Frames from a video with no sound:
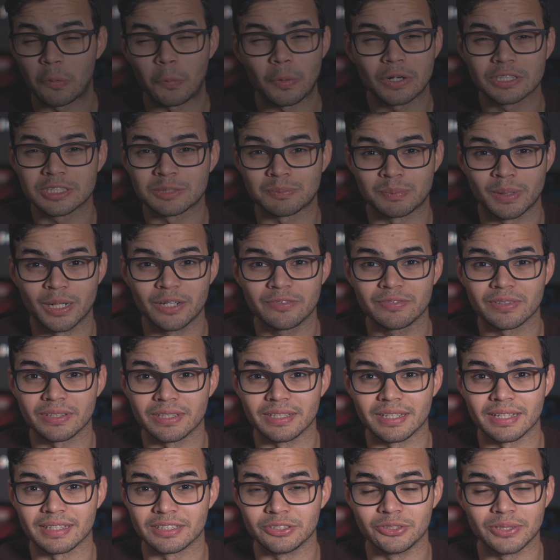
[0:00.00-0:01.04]
works
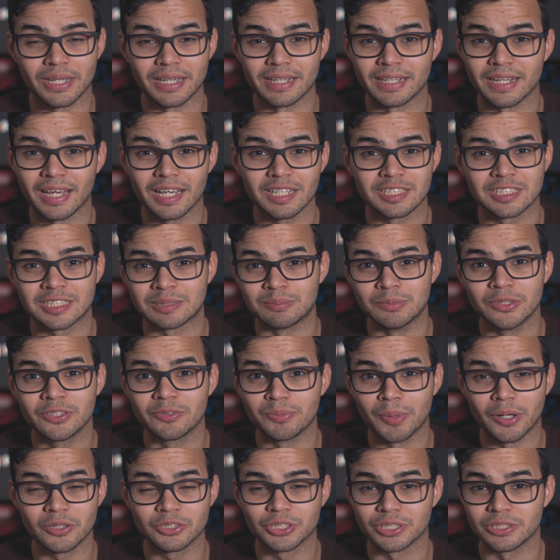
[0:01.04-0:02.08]
perfectly. You get nice smooth
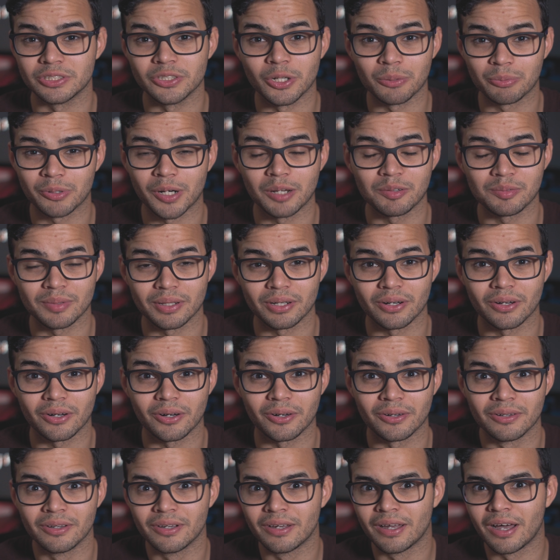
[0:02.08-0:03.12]
motion, no problem at
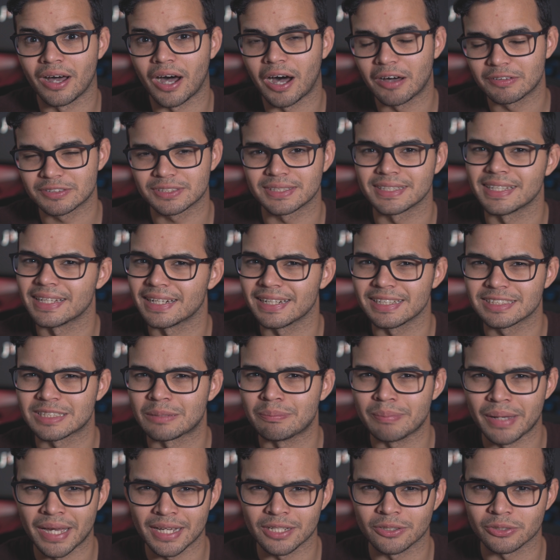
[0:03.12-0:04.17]
all. Obviously it is a
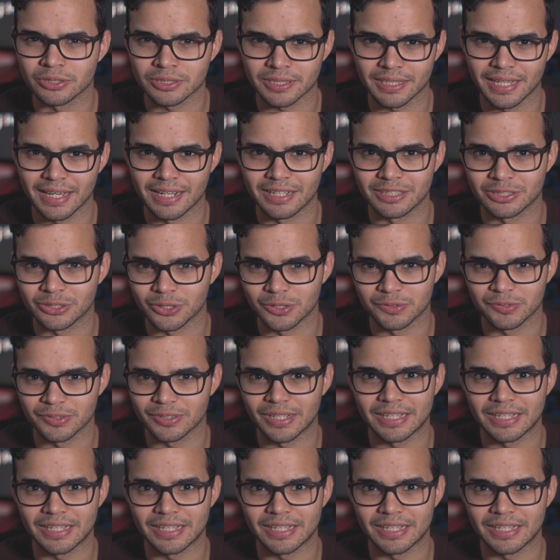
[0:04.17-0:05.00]
manual slider, so if